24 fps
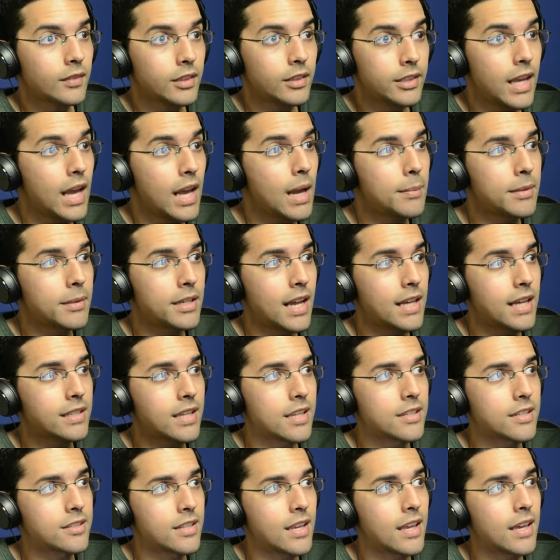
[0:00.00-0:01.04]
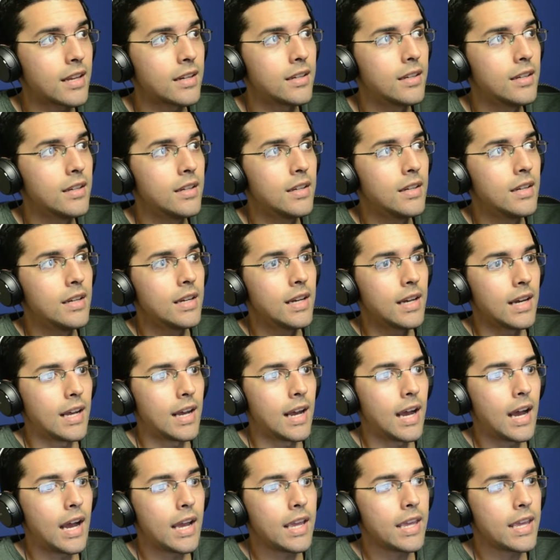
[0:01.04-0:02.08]
Yeah, I mean, as I said,
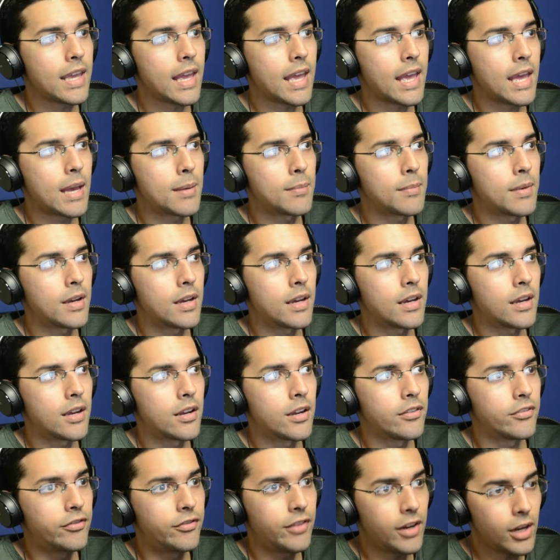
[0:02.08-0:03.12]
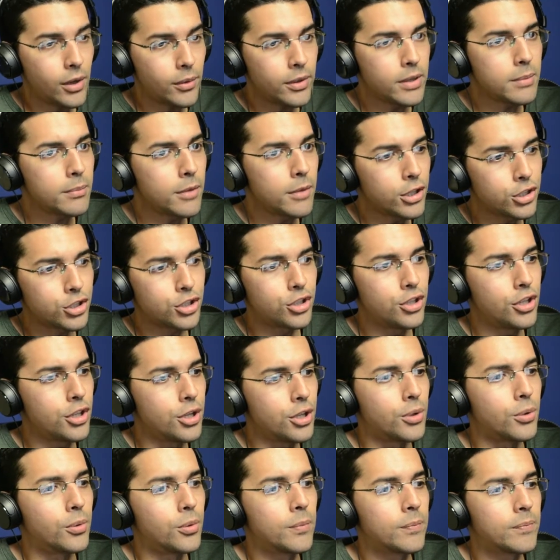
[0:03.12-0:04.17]
I am, very much
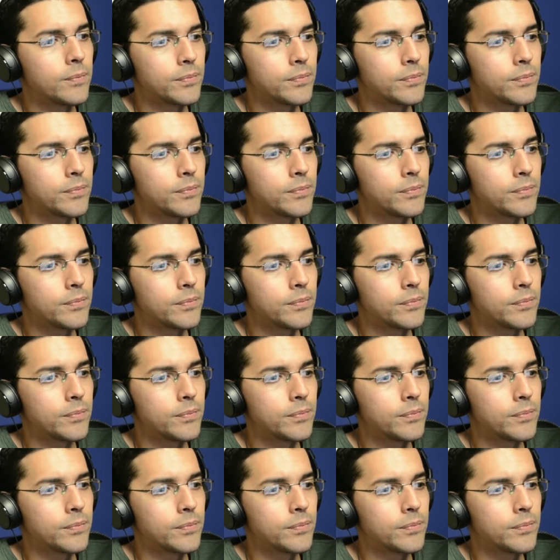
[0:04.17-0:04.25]
new.